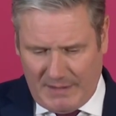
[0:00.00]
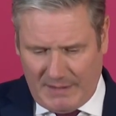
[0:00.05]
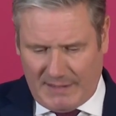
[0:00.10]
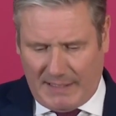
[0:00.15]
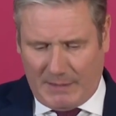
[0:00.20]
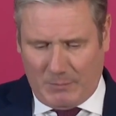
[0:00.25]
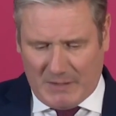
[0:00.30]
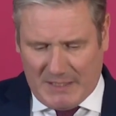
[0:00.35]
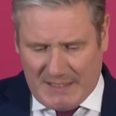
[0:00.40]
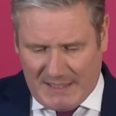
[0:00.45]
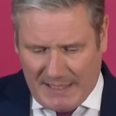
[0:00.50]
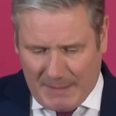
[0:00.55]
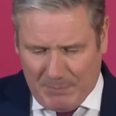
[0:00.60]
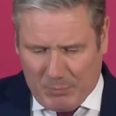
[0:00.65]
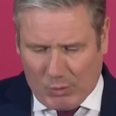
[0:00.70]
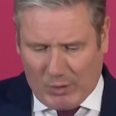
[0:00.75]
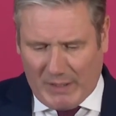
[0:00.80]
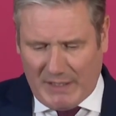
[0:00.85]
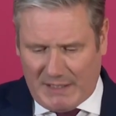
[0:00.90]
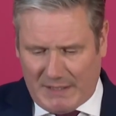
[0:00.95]
They were
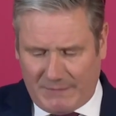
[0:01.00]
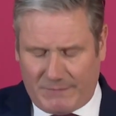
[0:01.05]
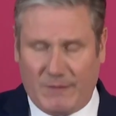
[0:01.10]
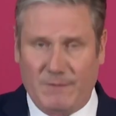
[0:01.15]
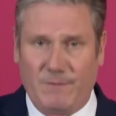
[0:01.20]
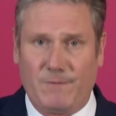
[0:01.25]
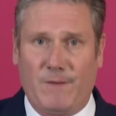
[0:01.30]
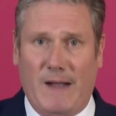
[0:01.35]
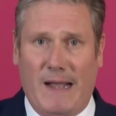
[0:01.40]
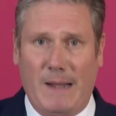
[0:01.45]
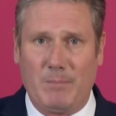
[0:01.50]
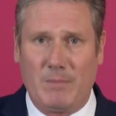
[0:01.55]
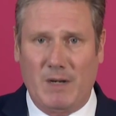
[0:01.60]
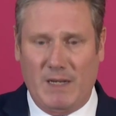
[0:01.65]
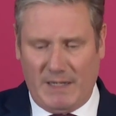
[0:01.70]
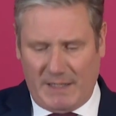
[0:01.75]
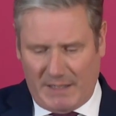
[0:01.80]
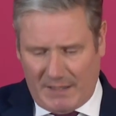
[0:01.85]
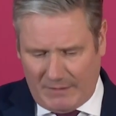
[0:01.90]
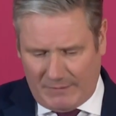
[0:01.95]
separated from
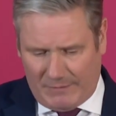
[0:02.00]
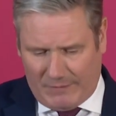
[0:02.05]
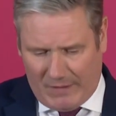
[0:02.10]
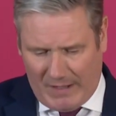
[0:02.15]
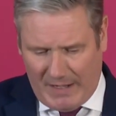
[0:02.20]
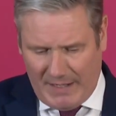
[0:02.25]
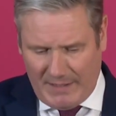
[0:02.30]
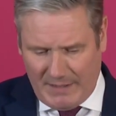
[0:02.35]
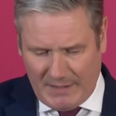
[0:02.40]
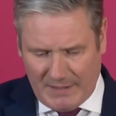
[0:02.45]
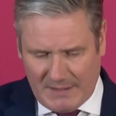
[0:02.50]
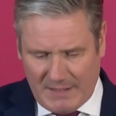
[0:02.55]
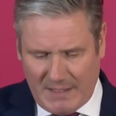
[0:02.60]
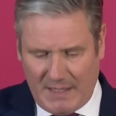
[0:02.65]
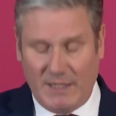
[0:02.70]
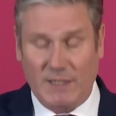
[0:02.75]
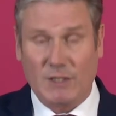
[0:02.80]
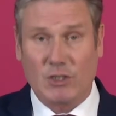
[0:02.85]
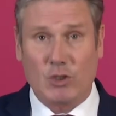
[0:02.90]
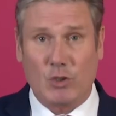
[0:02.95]
family and friends.
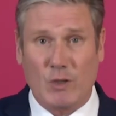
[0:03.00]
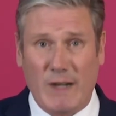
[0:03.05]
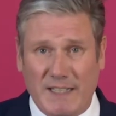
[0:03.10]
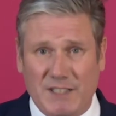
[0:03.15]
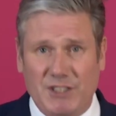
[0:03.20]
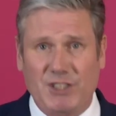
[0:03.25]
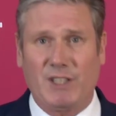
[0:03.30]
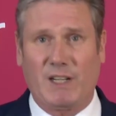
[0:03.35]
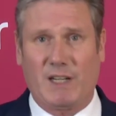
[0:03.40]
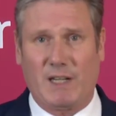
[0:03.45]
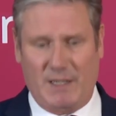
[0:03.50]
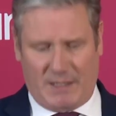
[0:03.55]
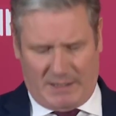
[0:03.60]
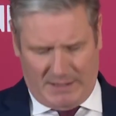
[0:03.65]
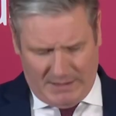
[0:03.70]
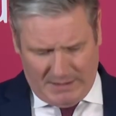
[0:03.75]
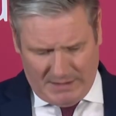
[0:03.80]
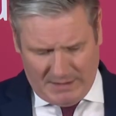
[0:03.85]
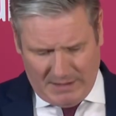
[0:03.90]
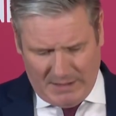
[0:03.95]

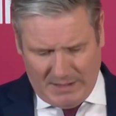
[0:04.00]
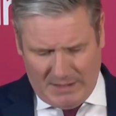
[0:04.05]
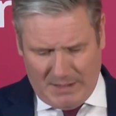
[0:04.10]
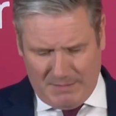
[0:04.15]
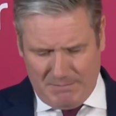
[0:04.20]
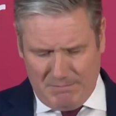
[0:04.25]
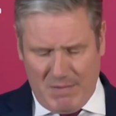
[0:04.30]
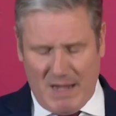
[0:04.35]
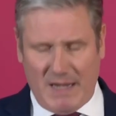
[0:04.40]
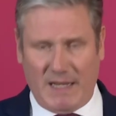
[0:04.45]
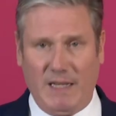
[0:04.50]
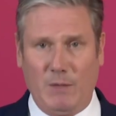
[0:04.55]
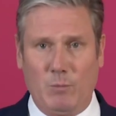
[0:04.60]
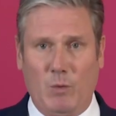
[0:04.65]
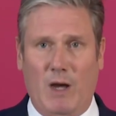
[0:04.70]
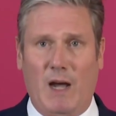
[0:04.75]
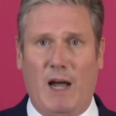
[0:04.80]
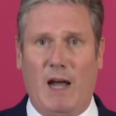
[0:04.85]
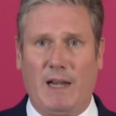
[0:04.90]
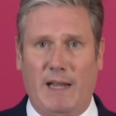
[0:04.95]
Tragically, many
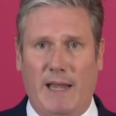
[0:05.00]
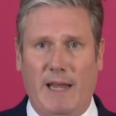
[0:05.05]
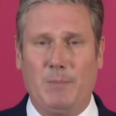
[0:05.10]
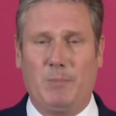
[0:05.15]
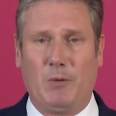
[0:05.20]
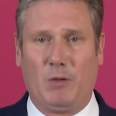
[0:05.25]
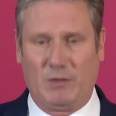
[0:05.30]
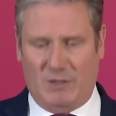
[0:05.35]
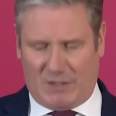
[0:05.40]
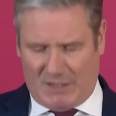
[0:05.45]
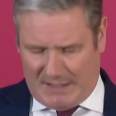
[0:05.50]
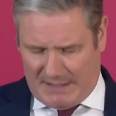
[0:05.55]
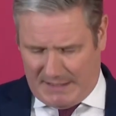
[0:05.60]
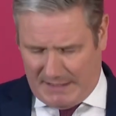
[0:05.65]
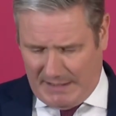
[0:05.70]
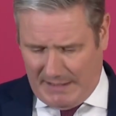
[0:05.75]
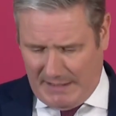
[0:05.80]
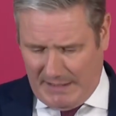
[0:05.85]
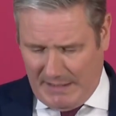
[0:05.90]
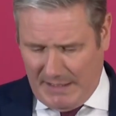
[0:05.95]
were unable to
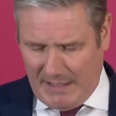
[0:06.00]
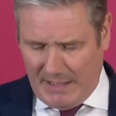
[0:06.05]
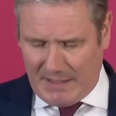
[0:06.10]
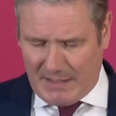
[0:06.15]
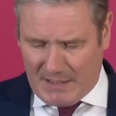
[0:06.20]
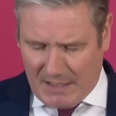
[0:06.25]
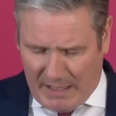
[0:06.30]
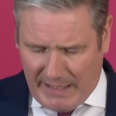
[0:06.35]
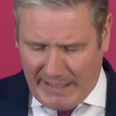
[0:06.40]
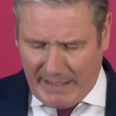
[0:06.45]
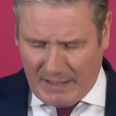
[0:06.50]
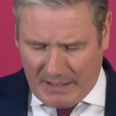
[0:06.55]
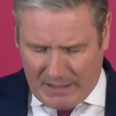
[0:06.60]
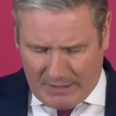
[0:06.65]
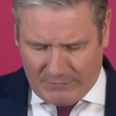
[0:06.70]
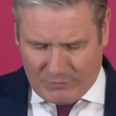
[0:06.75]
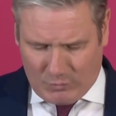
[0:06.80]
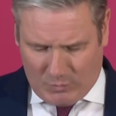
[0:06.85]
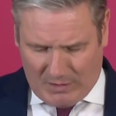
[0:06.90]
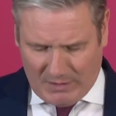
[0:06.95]
see dying
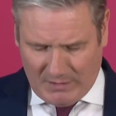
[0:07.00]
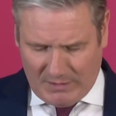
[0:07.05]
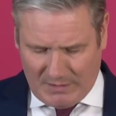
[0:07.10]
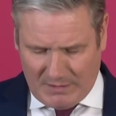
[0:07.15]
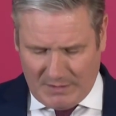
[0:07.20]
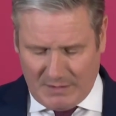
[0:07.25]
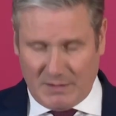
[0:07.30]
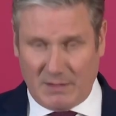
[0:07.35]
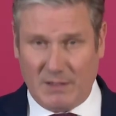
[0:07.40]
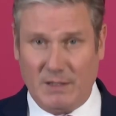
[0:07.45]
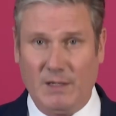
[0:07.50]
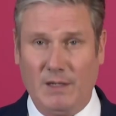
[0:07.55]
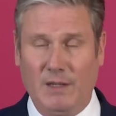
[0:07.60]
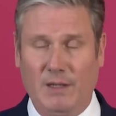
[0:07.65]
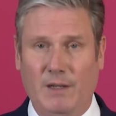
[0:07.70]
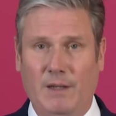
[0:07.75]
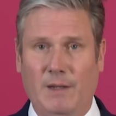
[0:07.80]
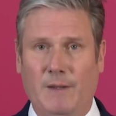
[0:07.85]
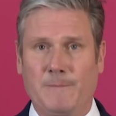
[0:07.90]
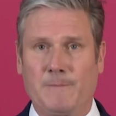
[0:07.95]
loved ones.
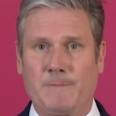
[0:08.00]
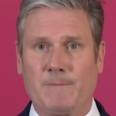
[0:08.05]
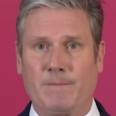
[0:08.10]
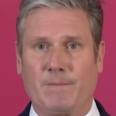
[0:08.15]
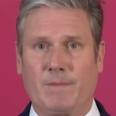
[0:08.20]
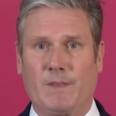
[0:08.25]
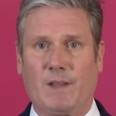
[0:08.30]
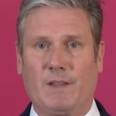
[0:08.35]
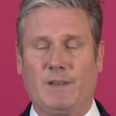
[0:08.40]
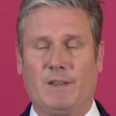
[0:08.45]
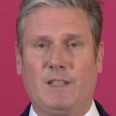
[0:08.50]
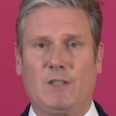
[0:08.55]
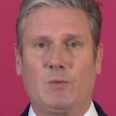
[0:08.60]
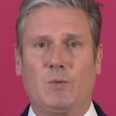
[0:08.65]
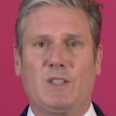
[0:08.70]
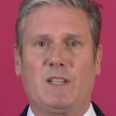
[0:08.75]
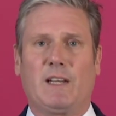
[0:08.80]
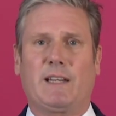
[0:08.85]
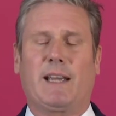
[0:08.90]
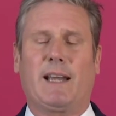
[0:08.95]
This
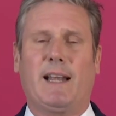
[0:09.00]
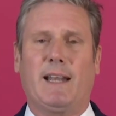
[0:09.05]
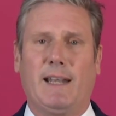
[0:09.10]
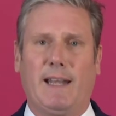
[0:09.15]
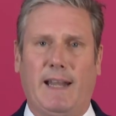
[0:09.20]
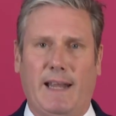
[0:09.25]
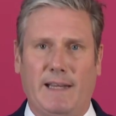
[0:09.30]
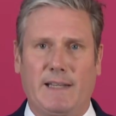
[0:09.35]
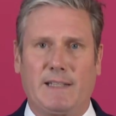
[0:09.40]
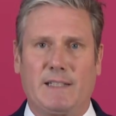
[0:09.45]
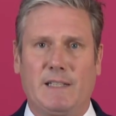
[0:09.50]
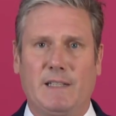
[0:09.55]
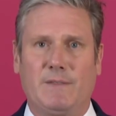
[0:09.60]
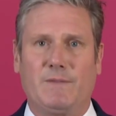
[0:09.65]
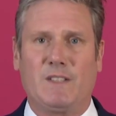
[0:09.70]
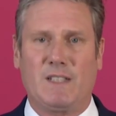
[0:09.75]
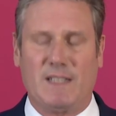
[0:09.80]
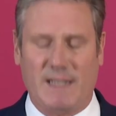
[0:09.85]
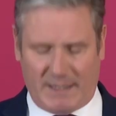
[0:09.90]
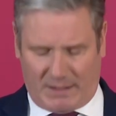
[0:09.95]
was a
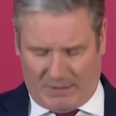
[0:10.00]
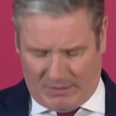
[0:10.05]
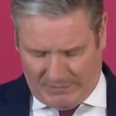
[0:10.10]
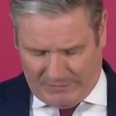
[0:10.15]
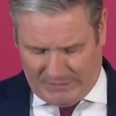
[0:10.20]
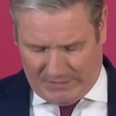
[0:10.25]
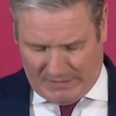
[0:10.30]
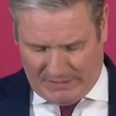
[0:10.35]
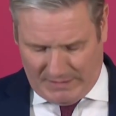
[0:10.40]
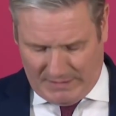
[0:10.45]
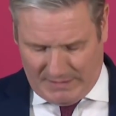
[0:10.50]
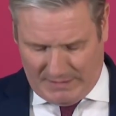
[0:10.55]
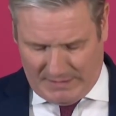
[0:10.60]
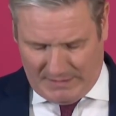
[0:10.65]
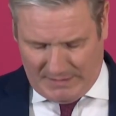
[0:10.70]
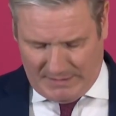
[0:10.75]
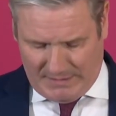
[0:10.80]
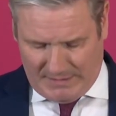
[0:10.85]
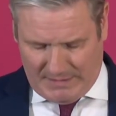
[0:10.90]
collective sacrifice.